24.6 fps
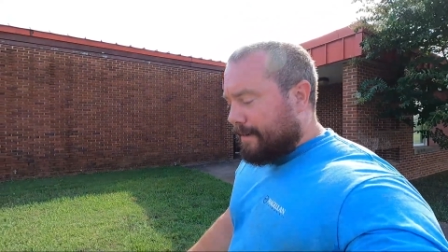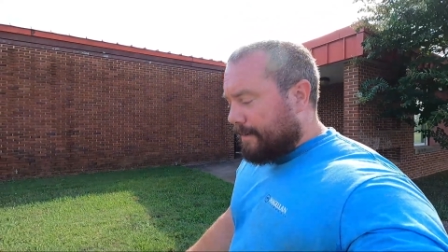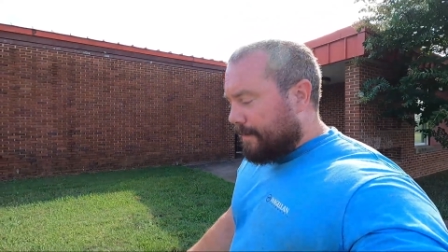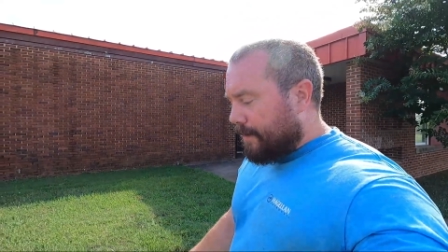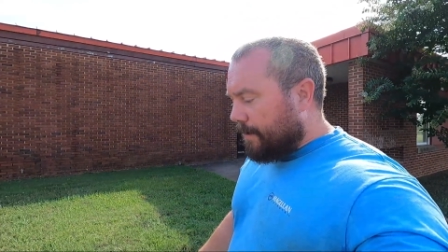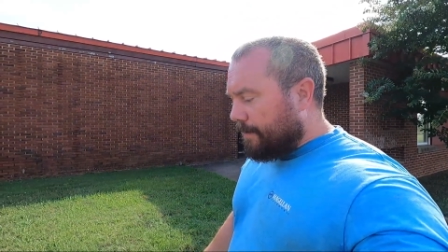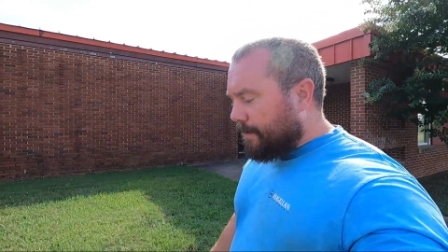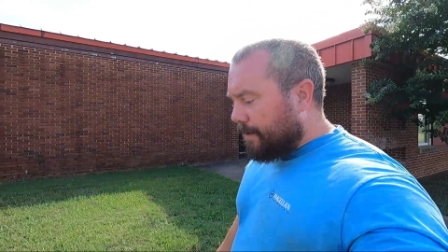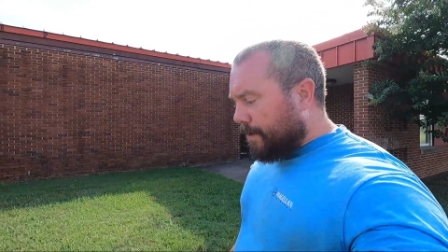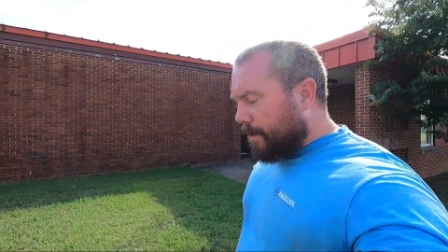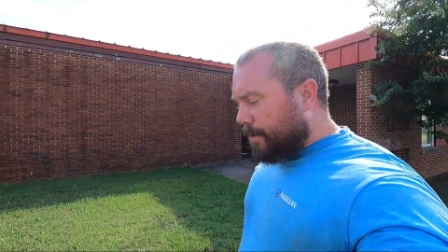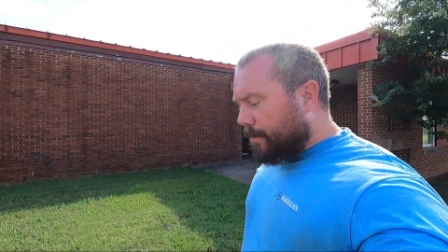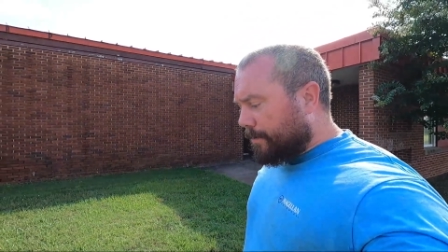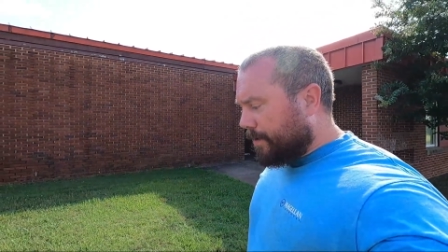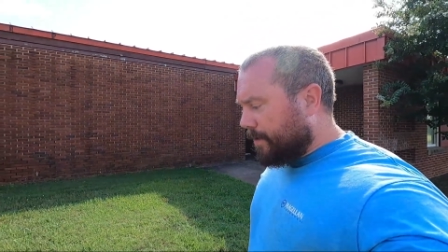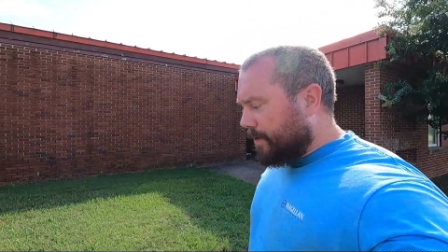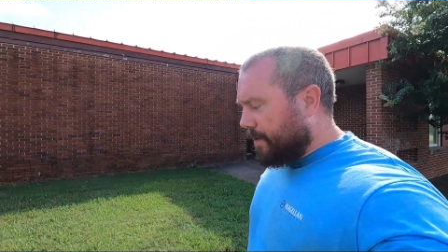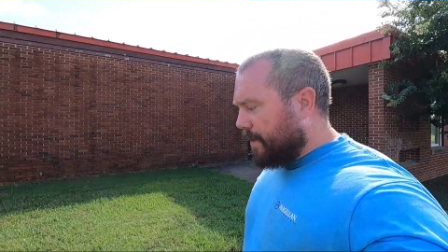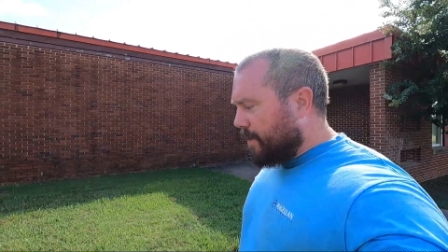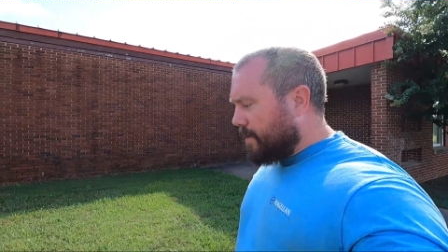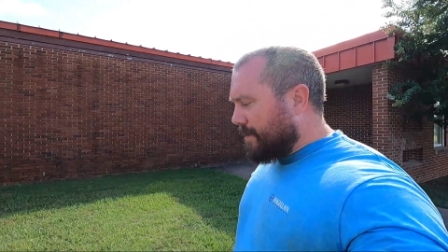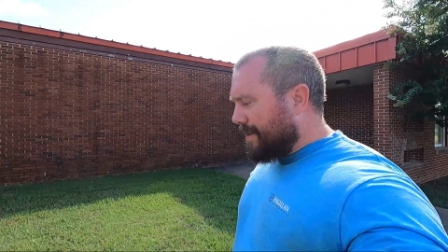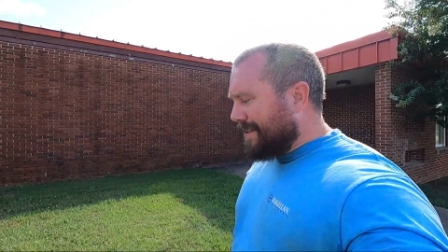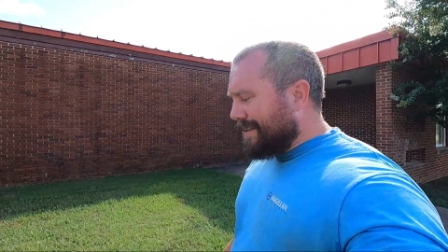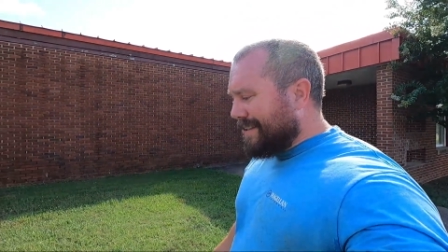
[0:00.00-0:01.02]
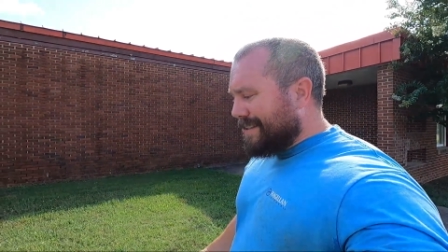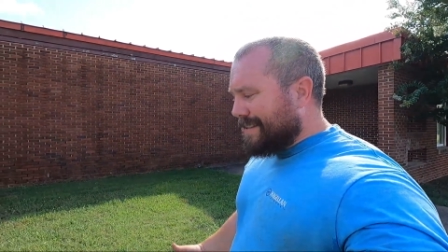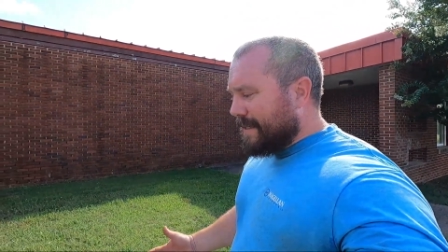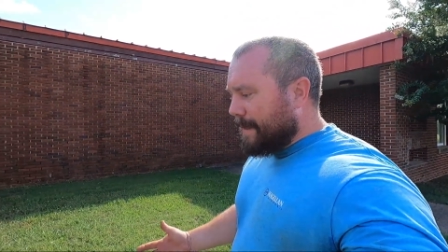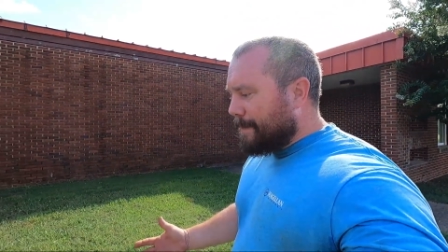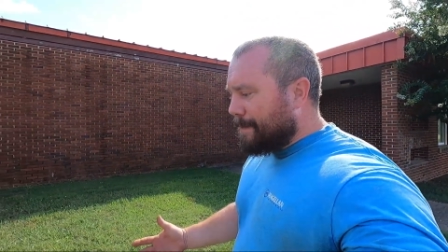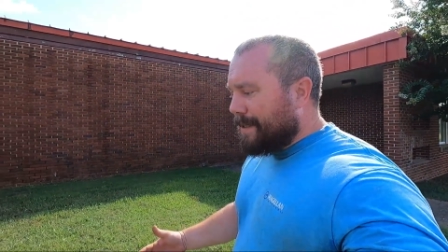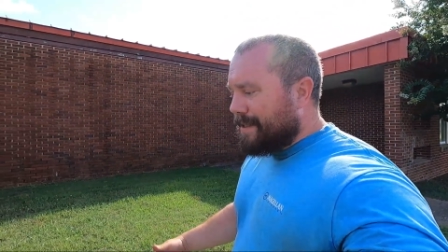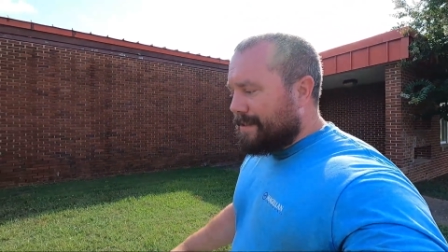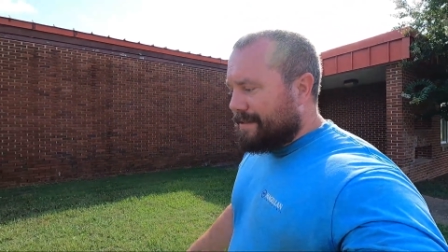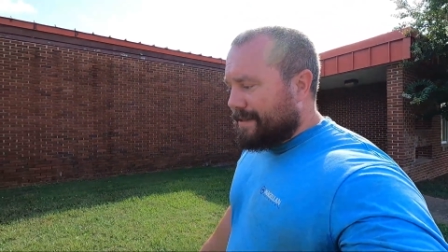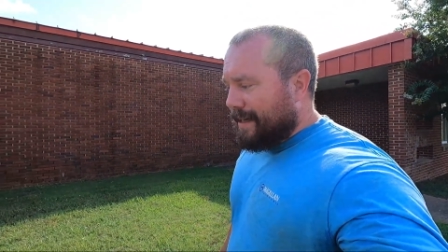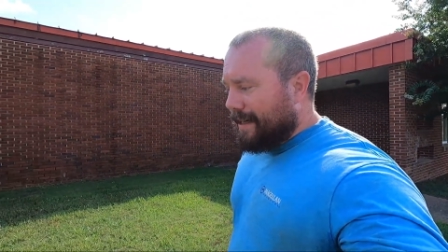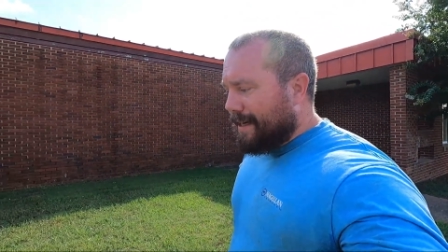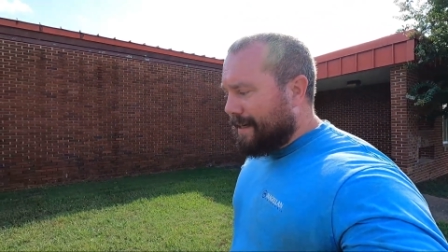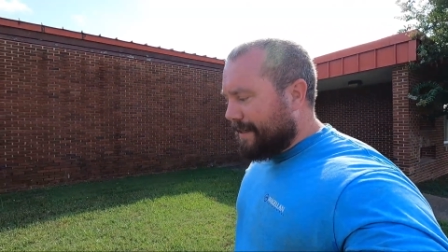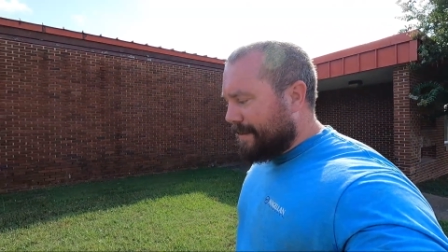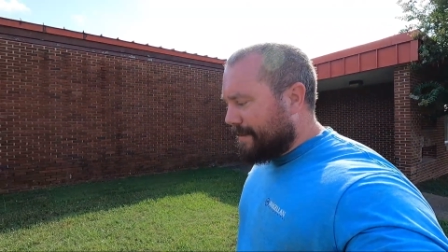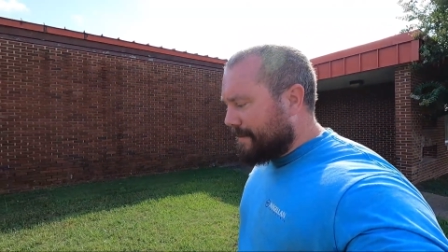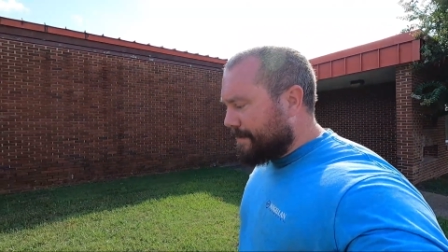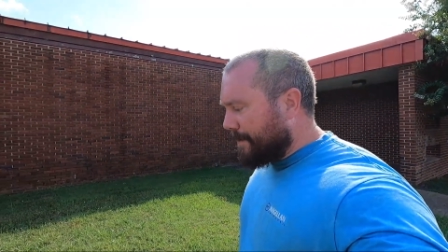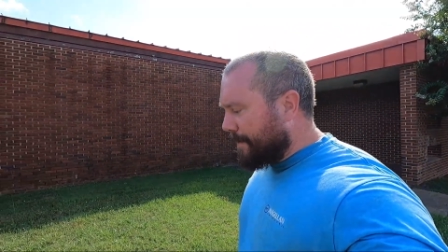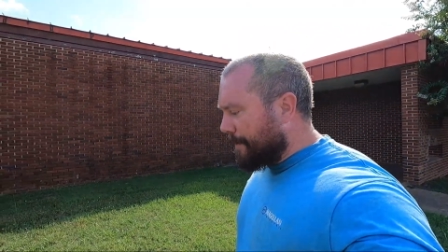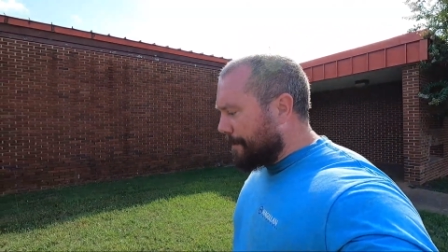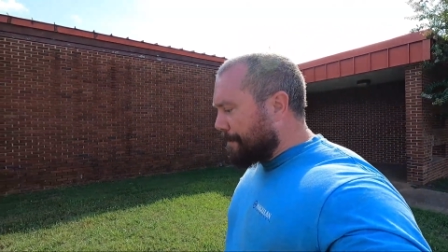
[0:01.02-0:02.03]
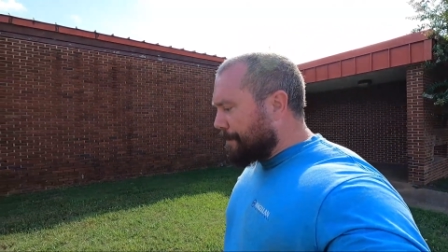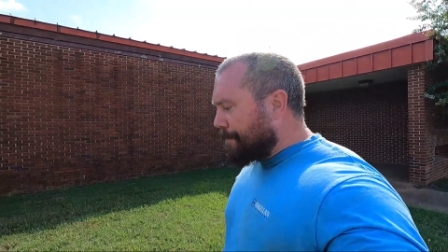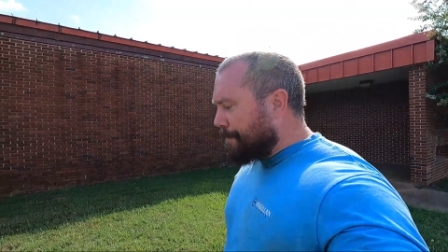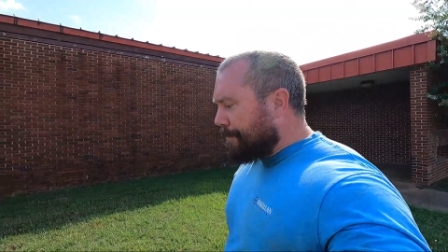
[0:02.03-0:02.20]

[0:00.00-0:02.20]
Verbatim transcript: Nothing old though, all out of the 70s and 80s.